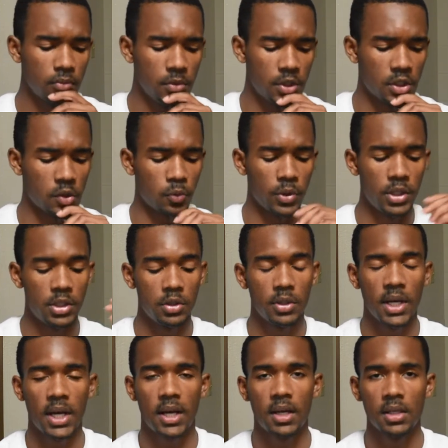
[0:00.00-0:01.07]
just read you
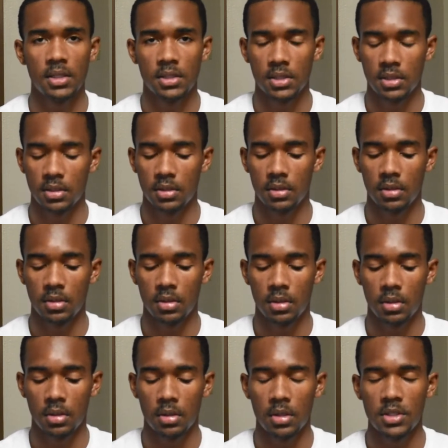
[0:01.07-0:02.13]
guys
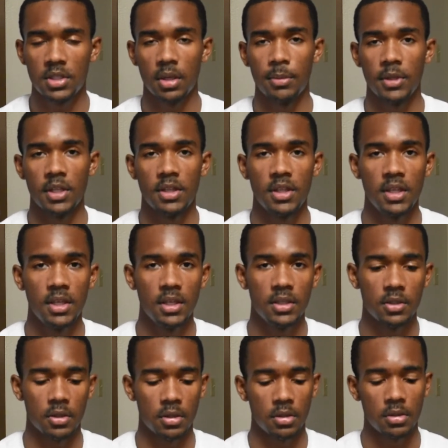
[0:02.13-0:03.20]
some of the
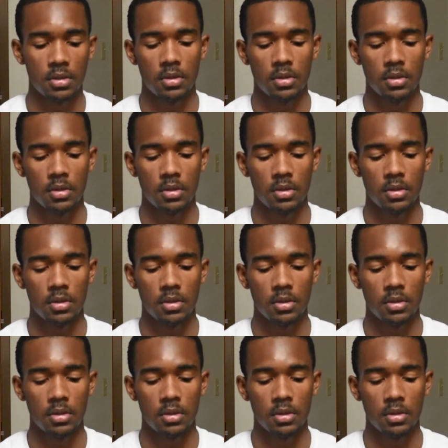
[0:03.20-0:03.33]
things, or